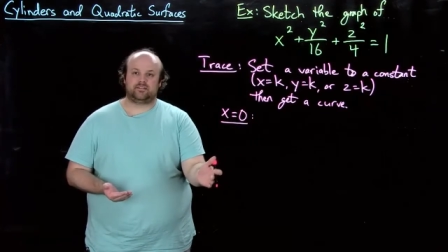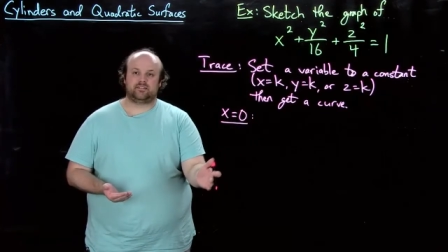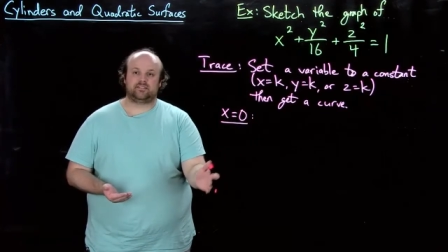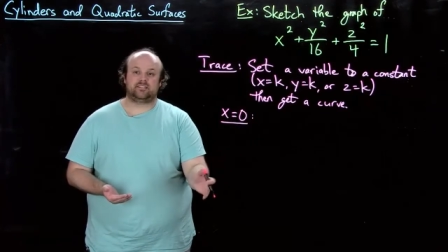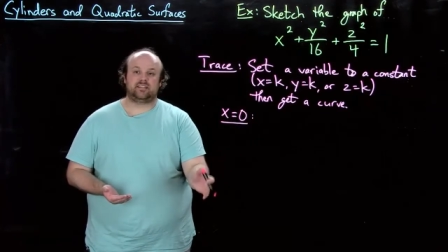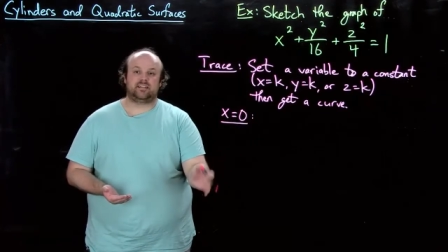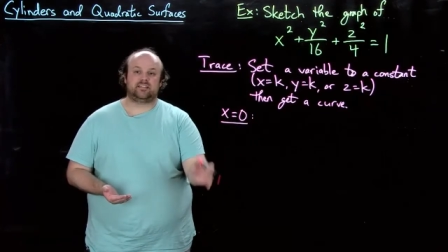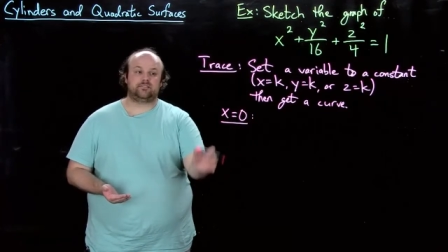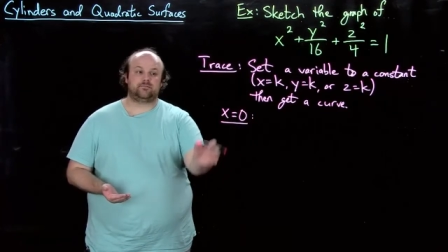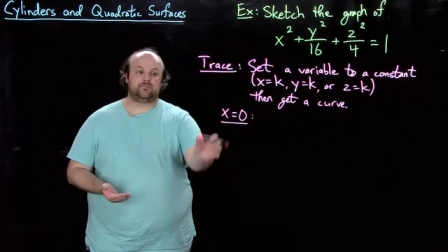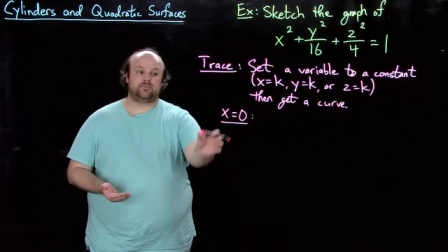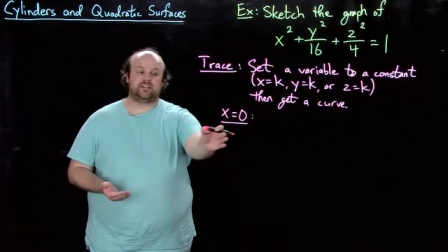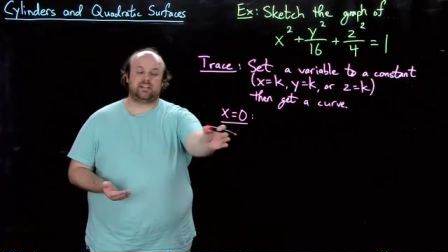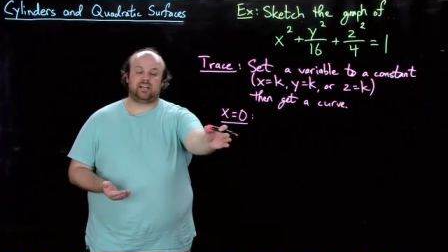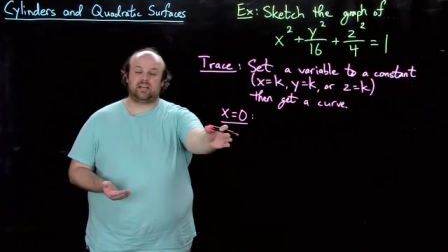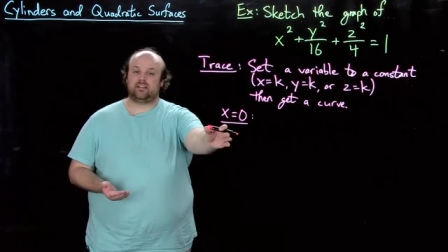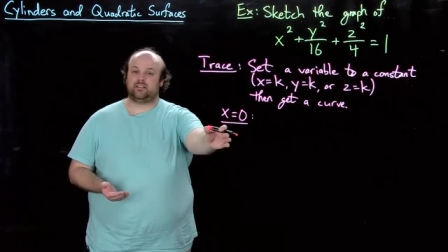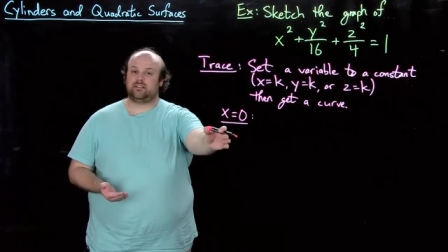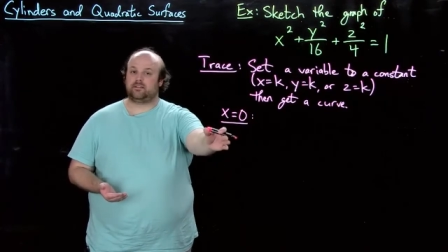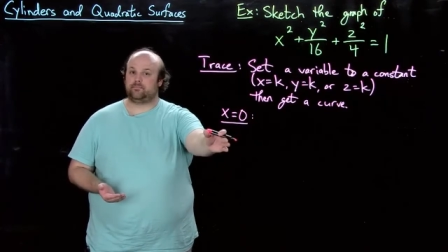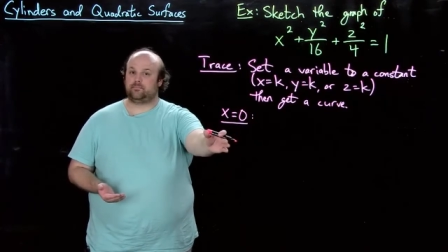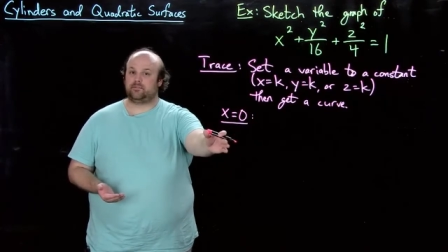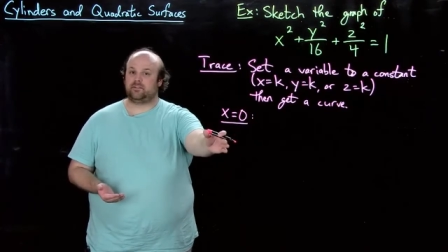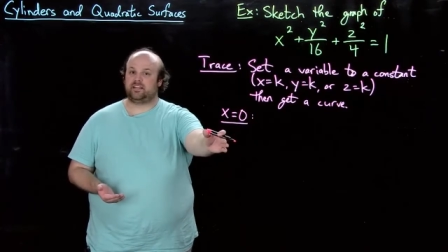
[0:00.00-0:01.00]
because that's what
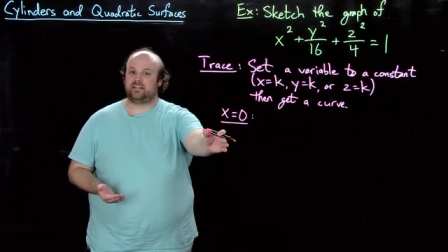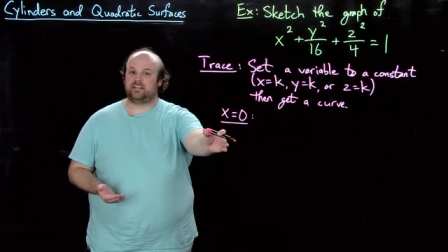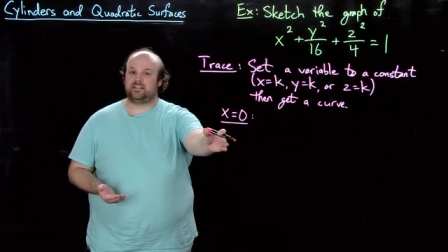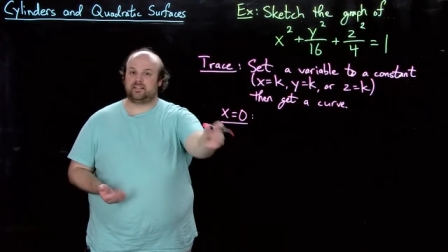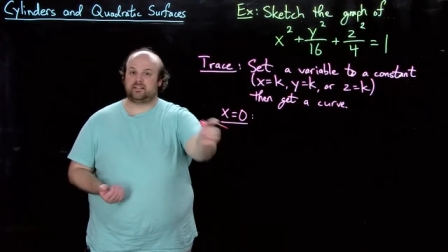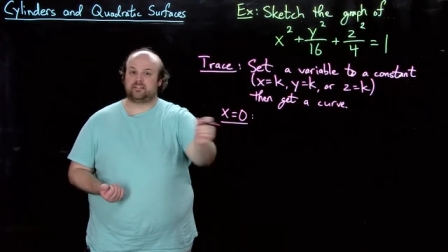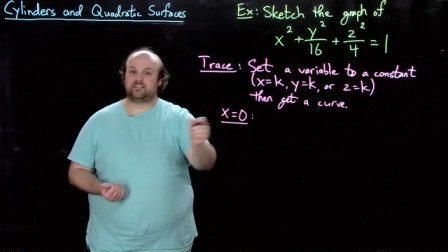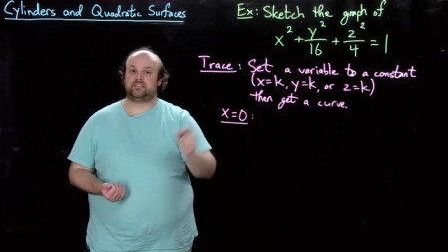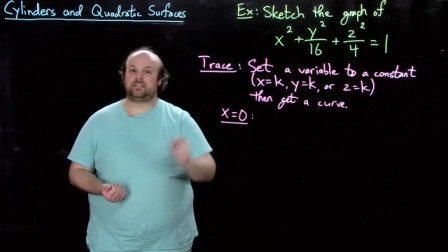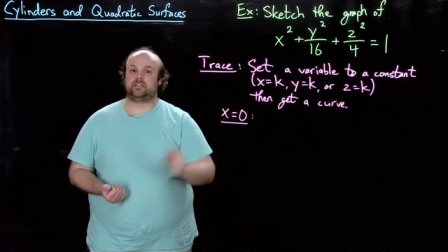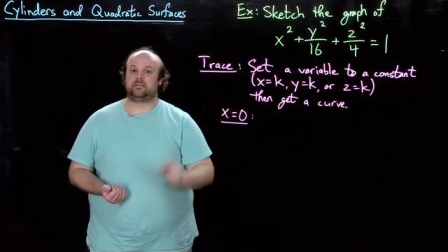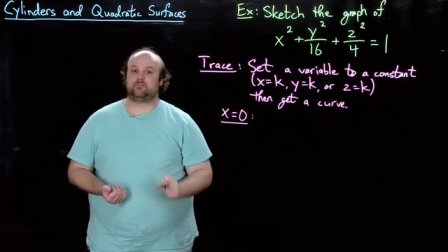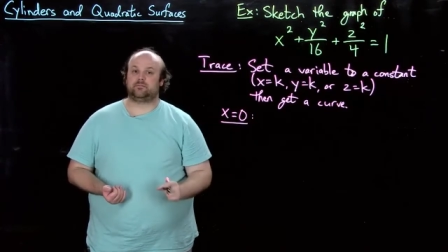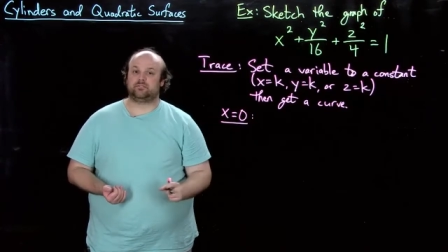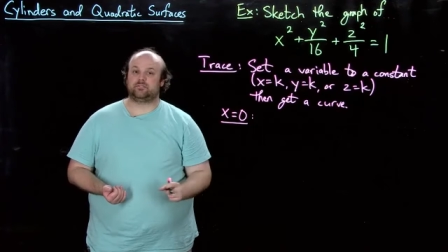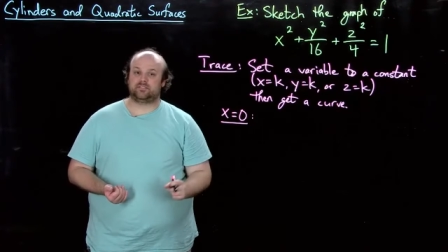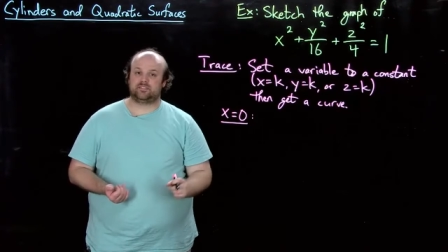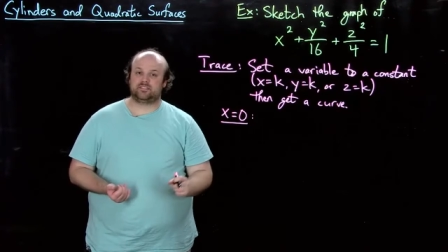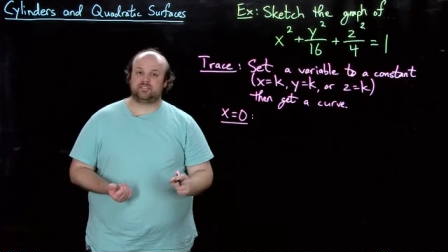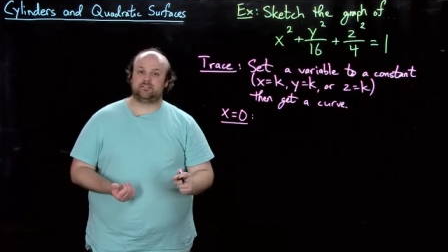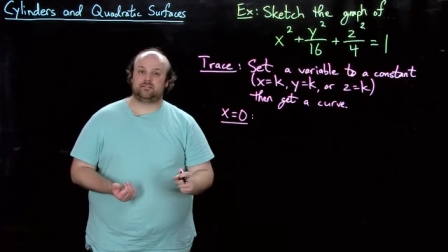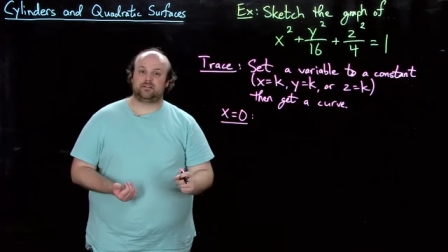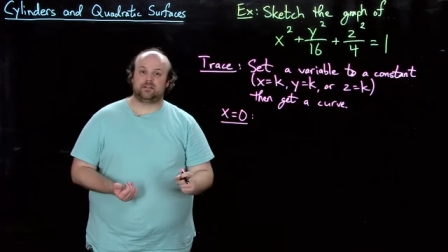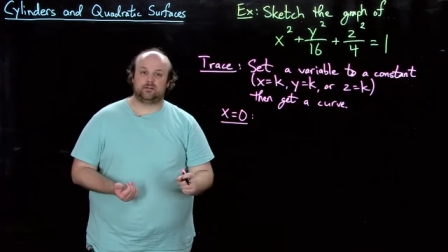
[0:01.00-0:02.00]
the plane x equals
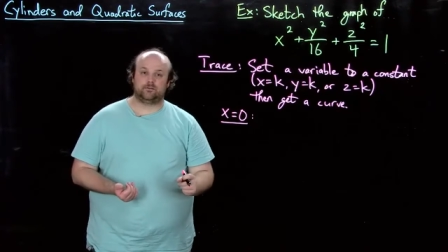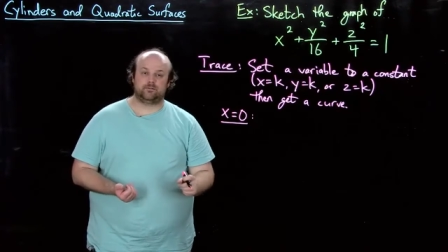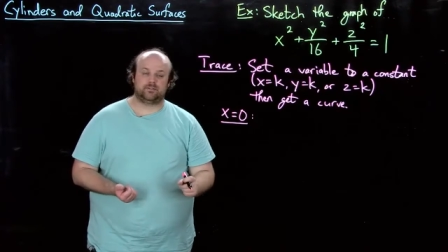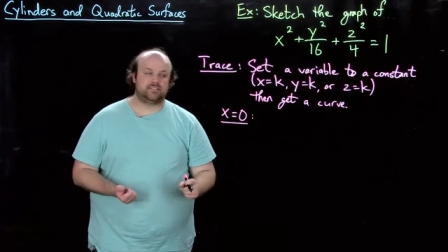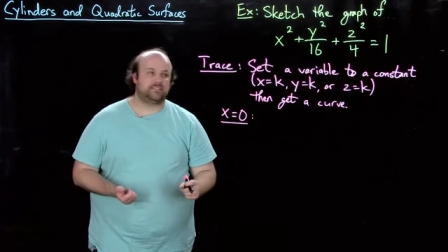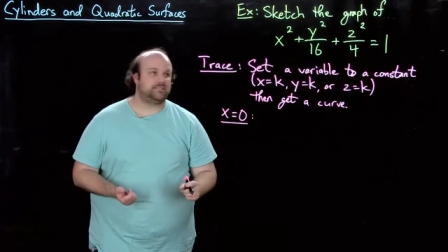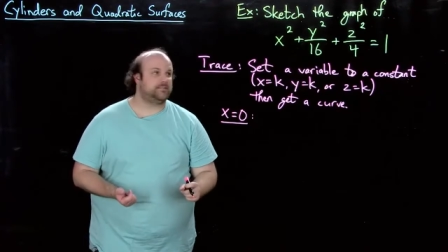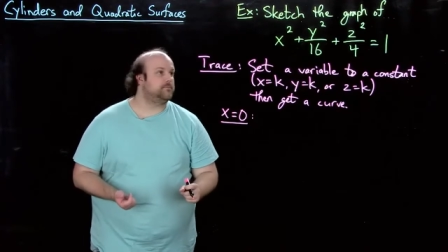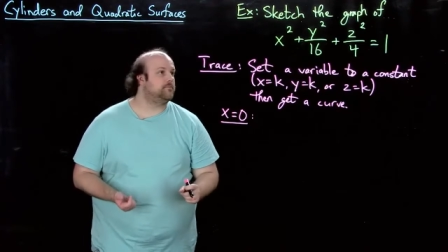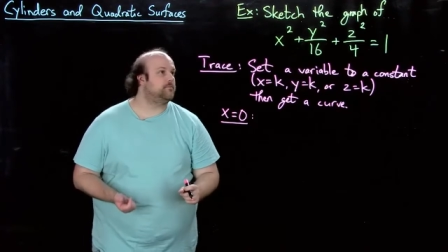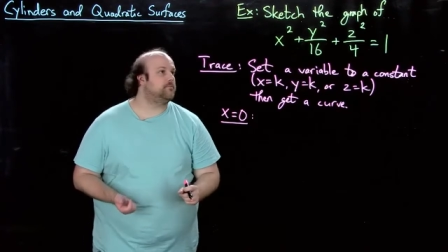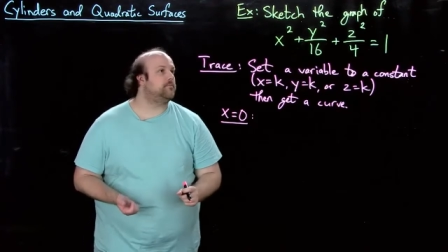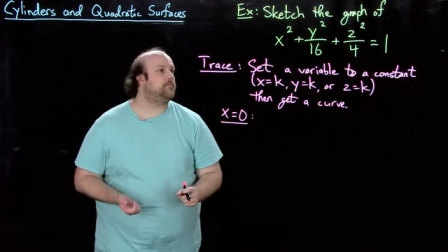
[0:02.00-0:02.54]
0 is.